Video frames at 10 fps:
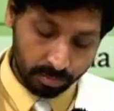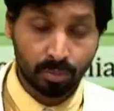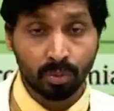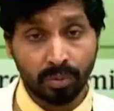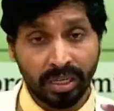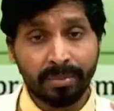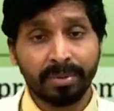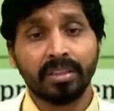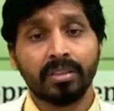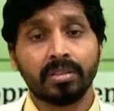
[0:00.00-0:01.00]
to inhibit
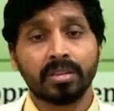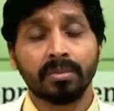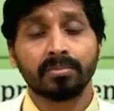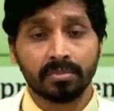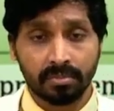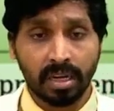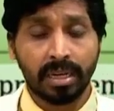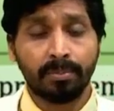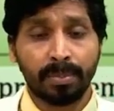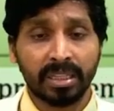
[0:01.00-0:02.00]
some
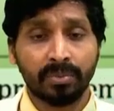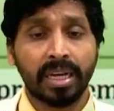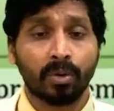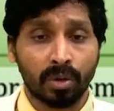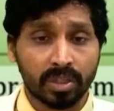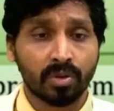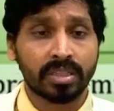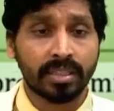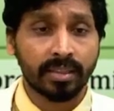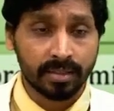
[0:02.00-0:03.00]
like pathway like cholesterol
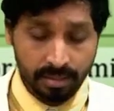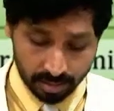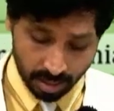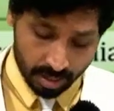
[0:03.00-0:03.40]
synthesis.